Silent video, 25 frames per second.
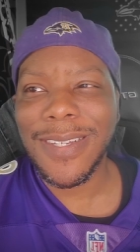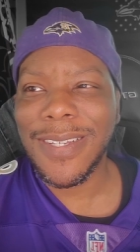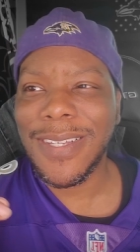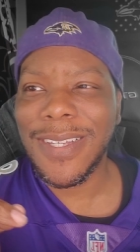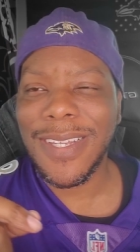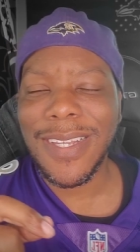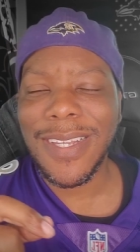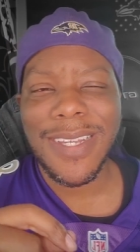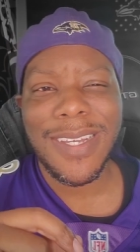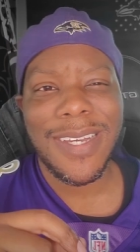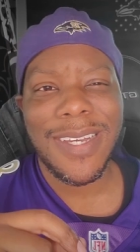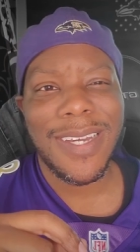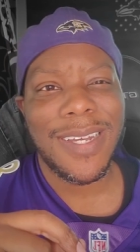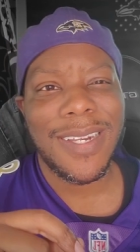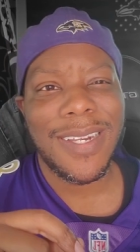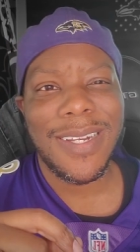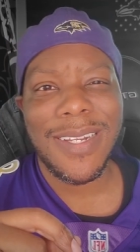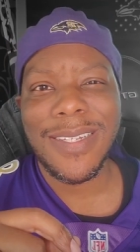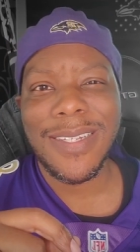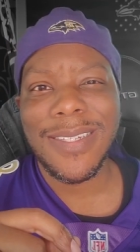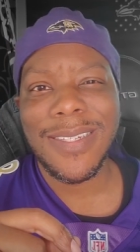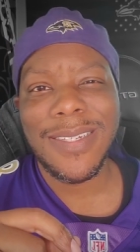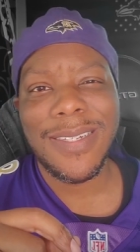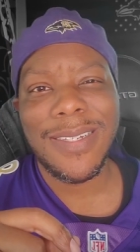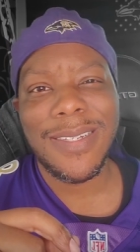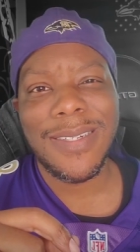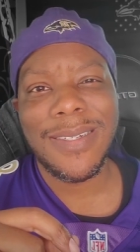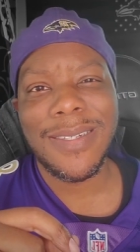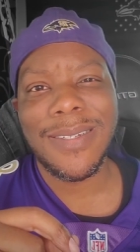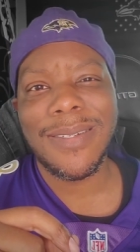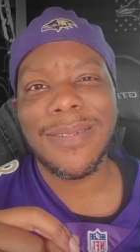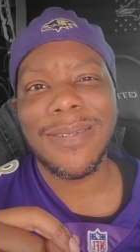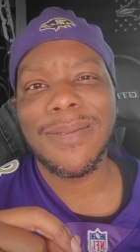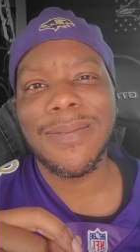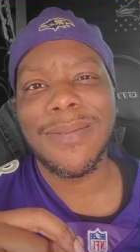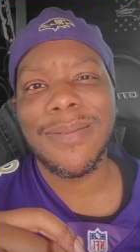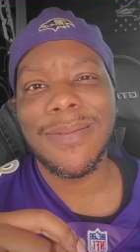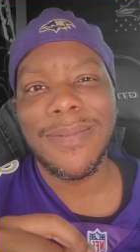Ain't got to listen to
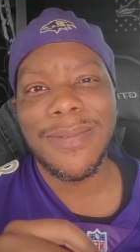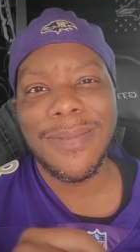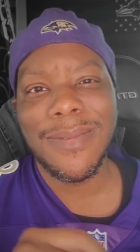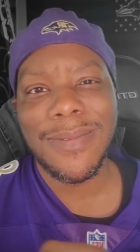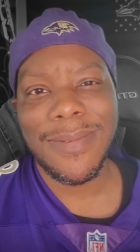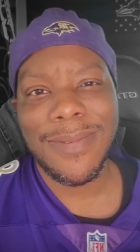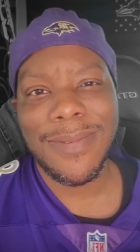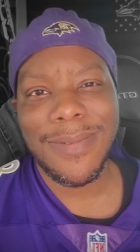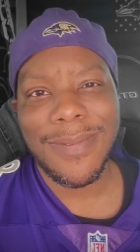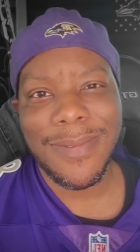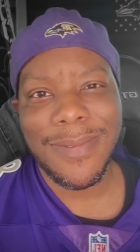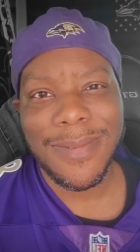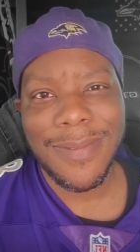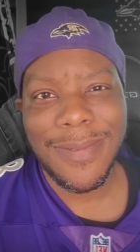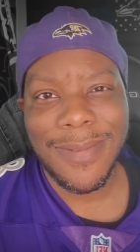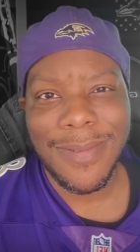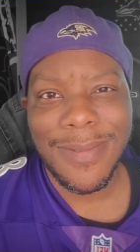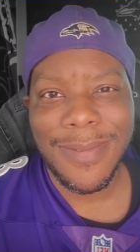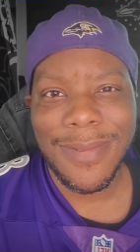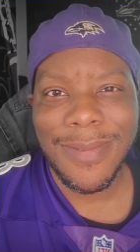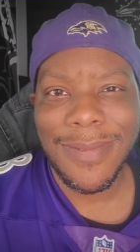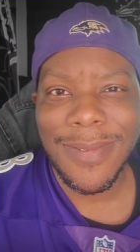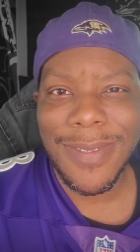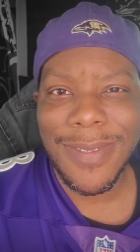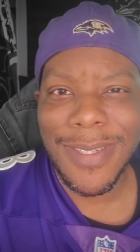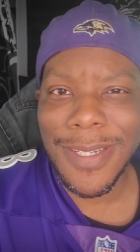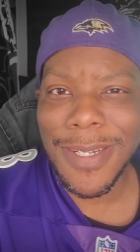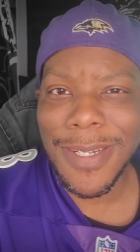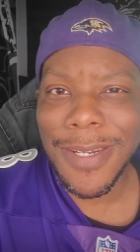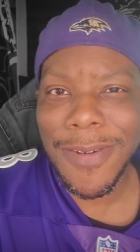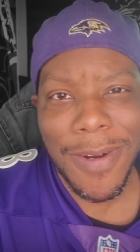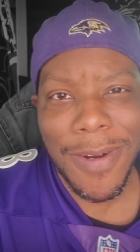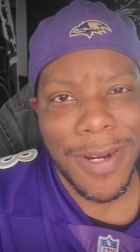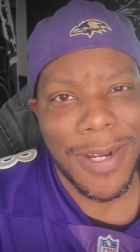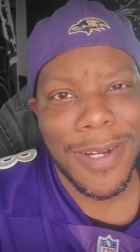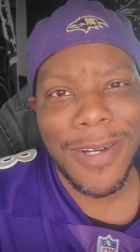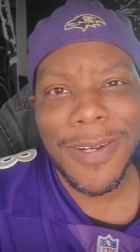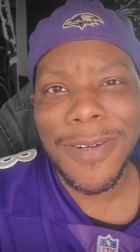you. Look,
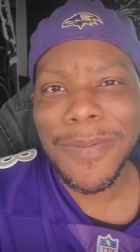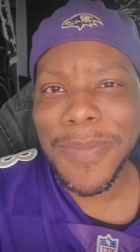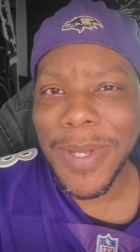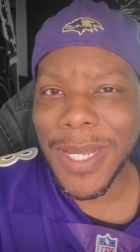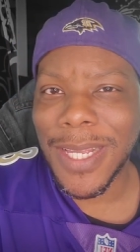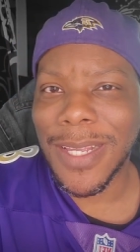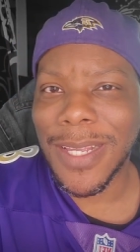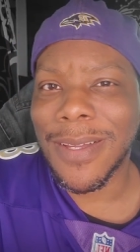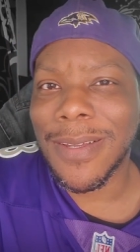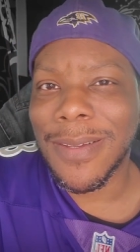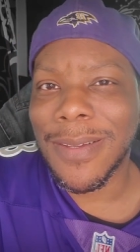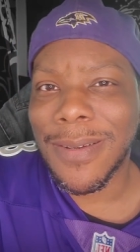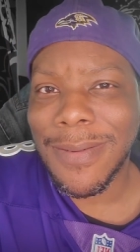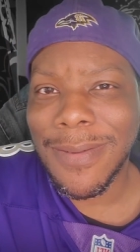grown man.